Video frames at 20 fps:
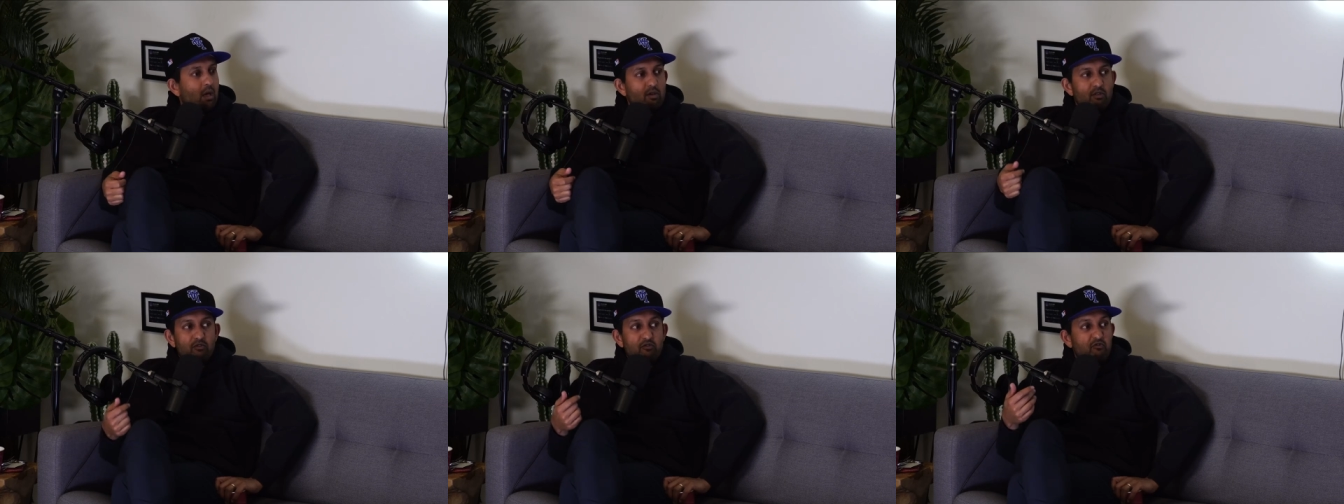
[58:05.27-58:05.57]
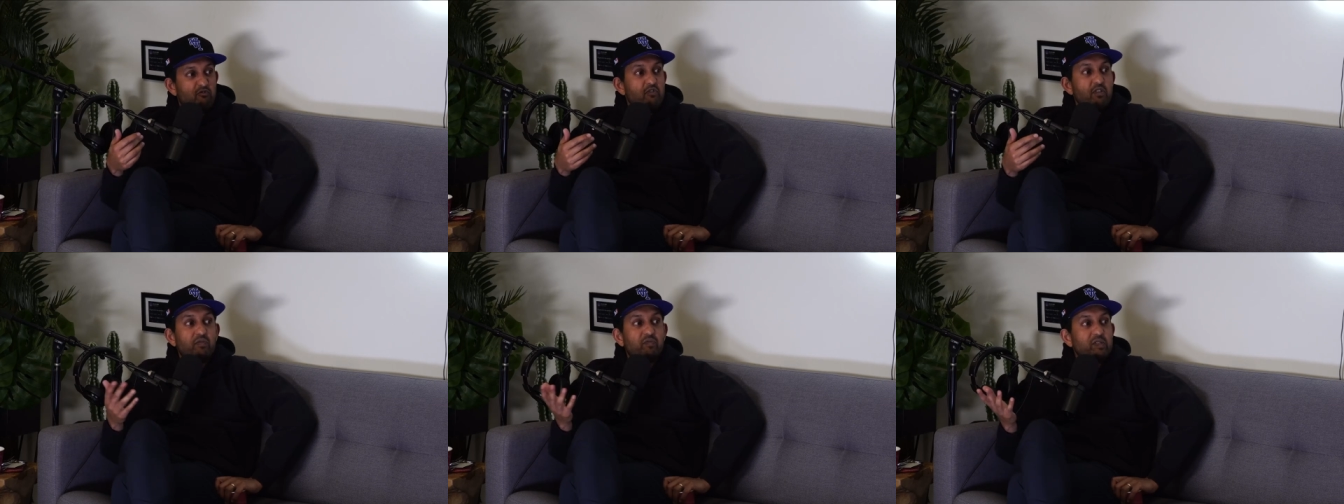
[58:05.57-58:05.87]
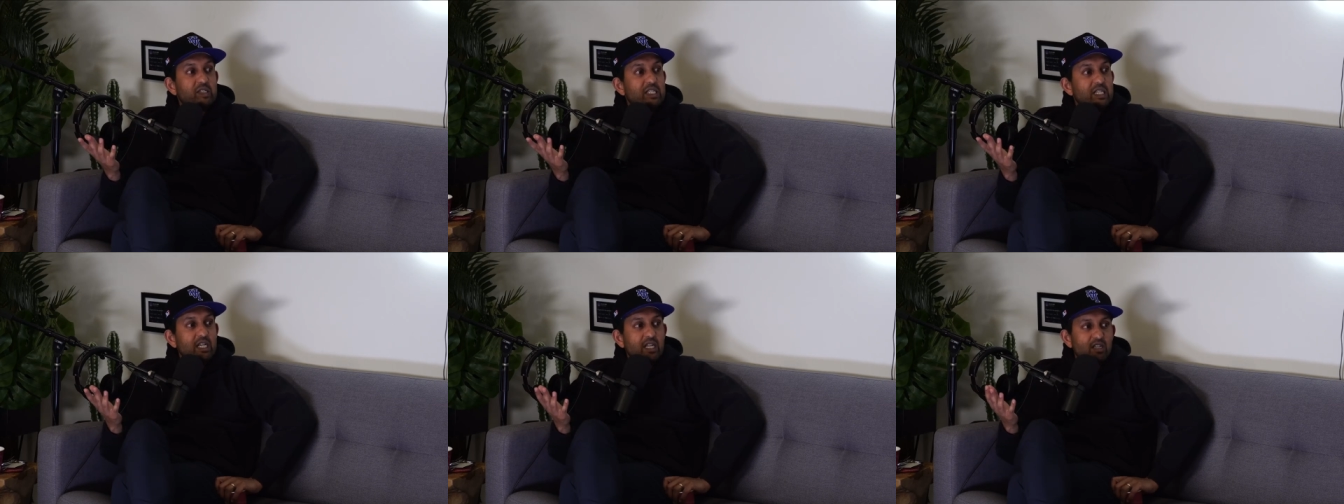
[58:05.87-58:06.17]

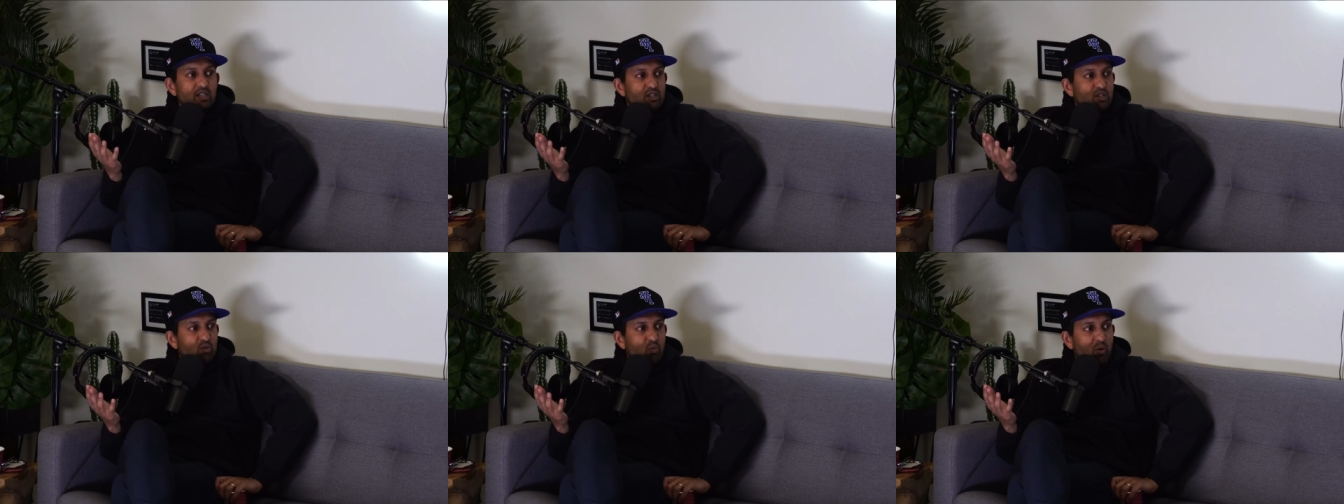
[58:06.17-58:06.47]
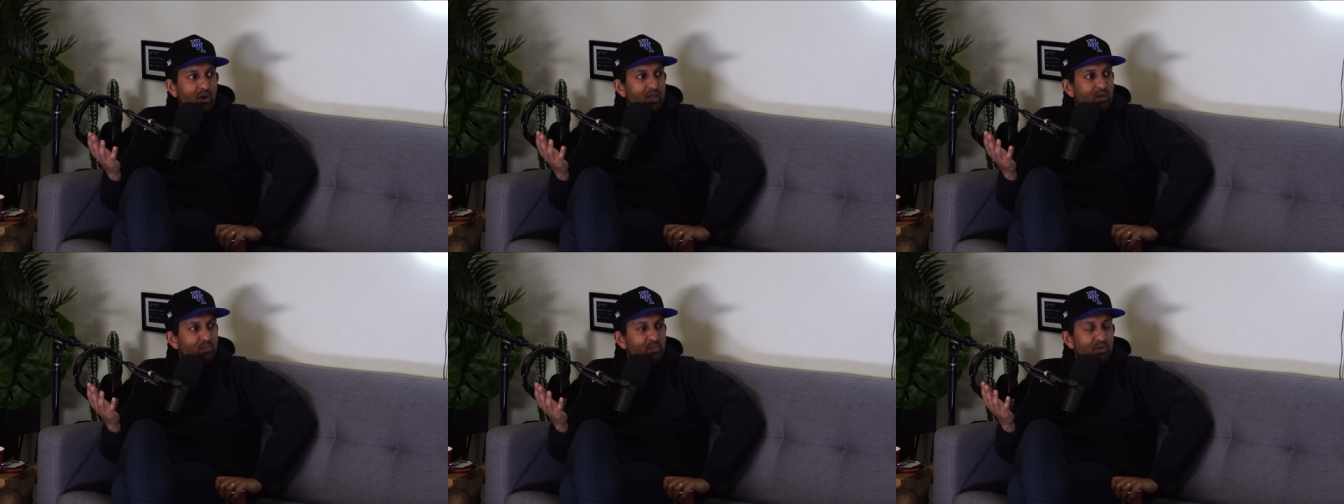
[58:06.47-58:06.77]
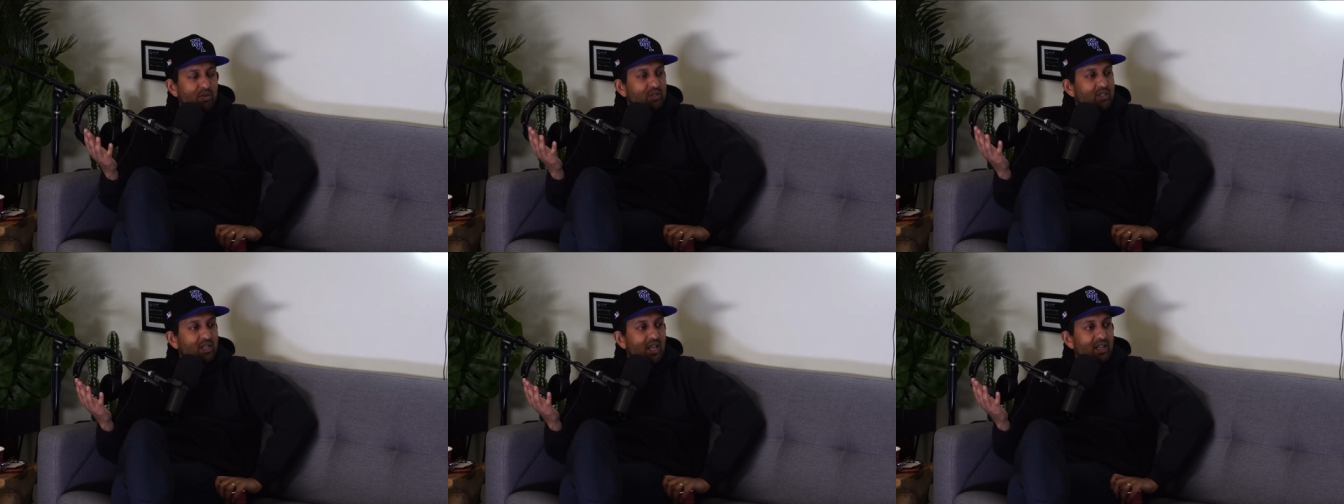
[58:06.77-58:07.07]
15 to
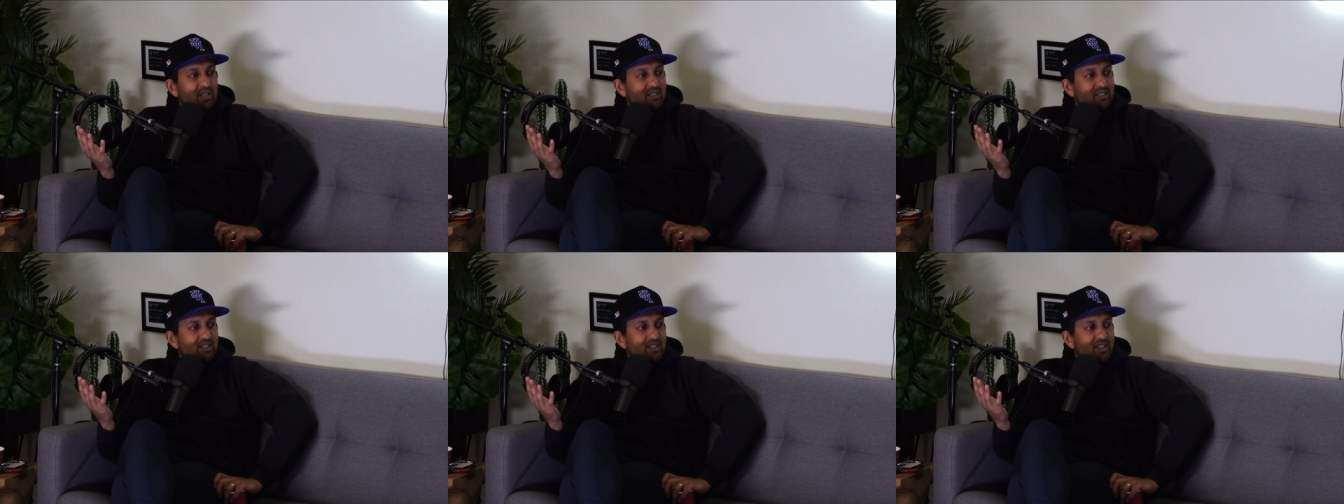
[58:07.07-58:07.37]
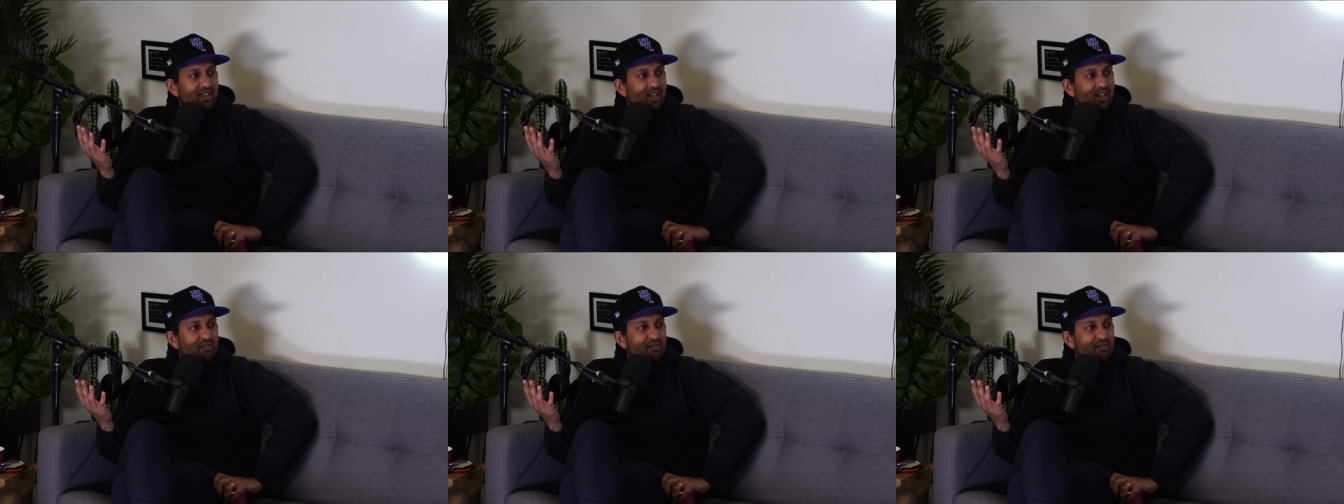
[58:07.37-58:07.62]
20%